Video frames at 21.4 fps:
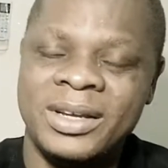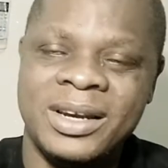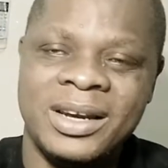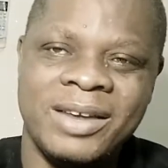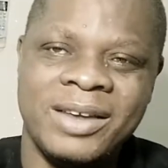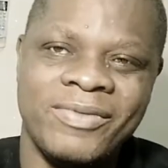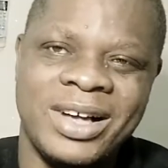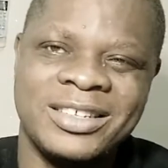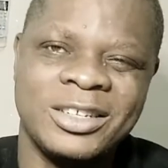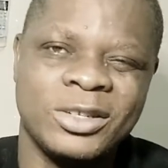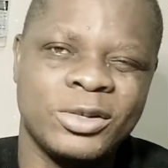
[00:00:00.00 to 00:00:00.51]
the,
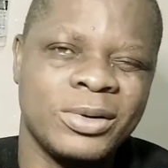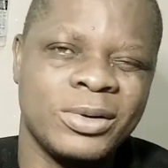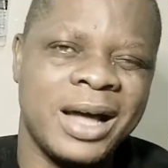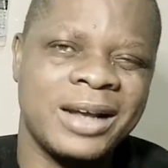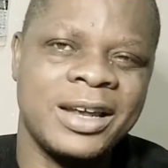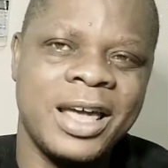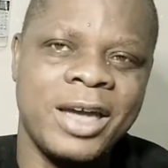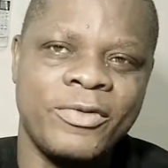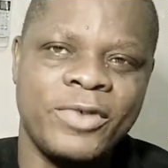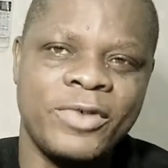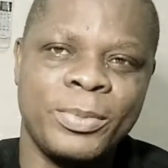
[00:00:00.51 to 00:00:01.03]
the vaccine so
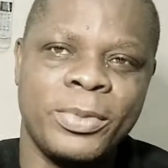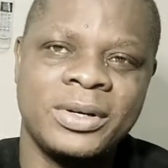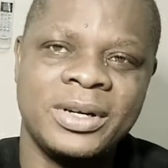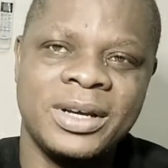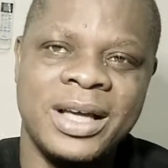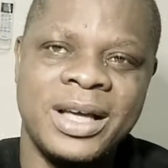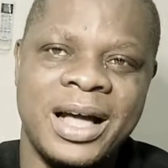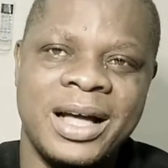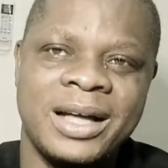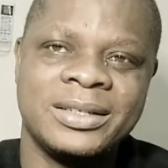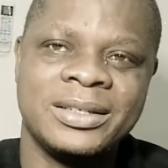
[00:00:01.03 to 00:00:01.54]
that
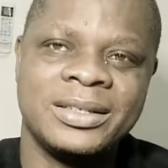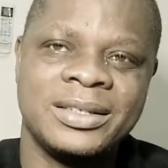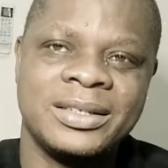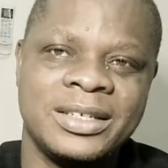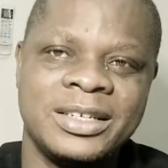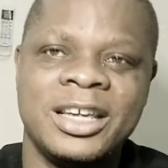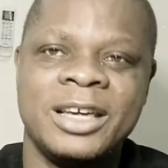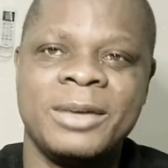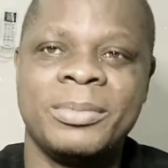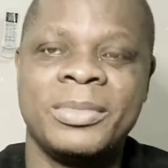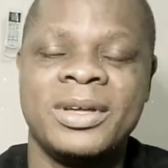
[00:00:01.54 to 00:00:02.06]
everybody can
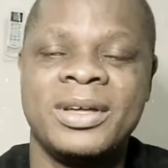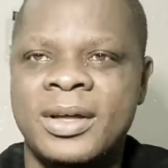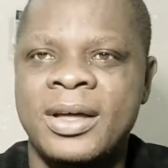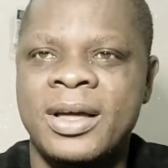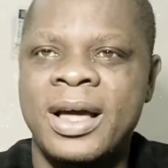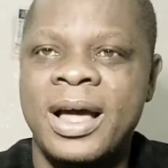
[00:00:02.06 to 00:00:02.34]
see them.